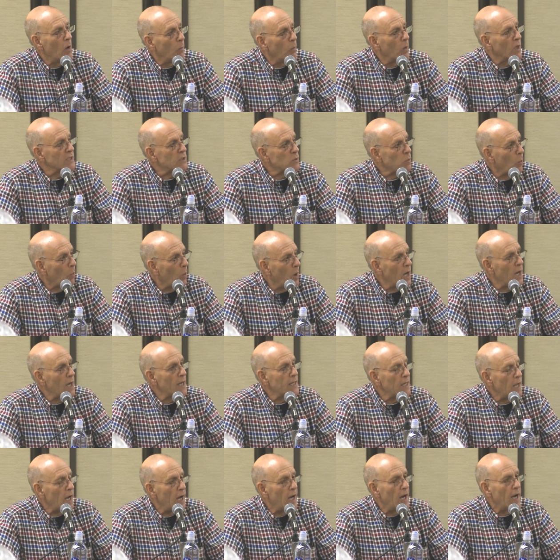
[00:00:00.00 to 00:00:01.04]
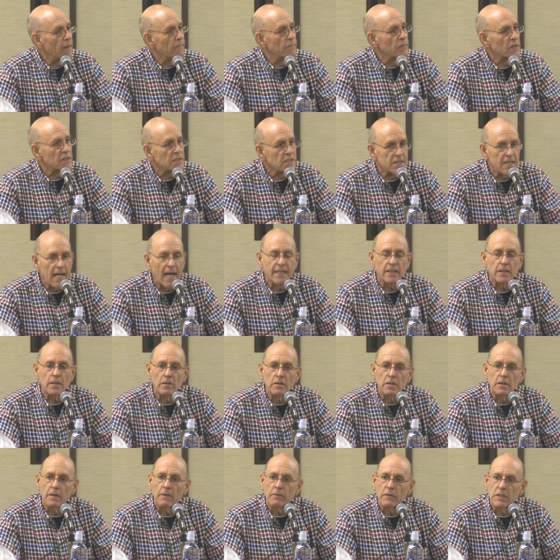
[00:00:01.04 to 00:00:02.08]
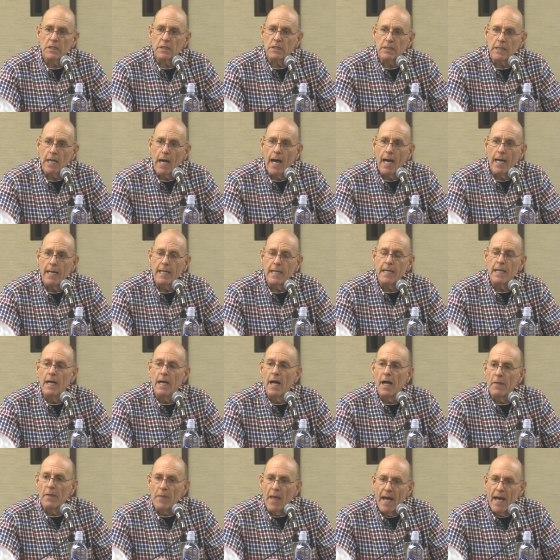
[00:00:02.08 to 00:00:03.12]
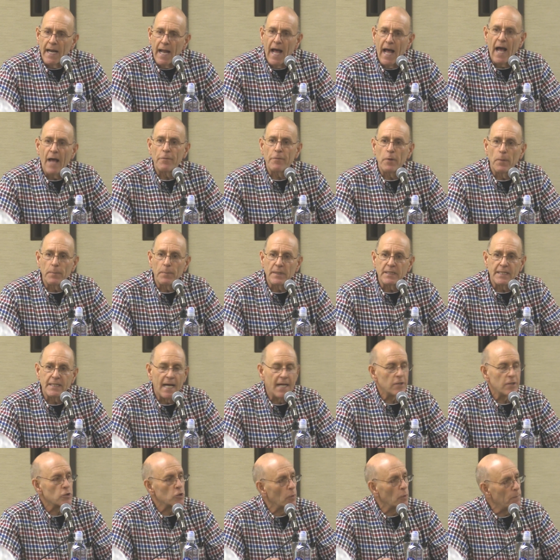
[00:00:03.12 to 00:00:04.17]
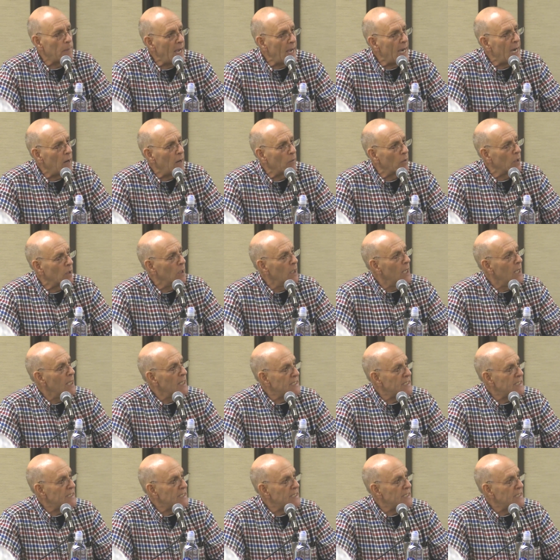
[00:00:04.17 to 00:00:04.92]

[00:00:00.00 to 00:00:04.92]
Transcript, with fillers: was one of the sectors of society that had the potential power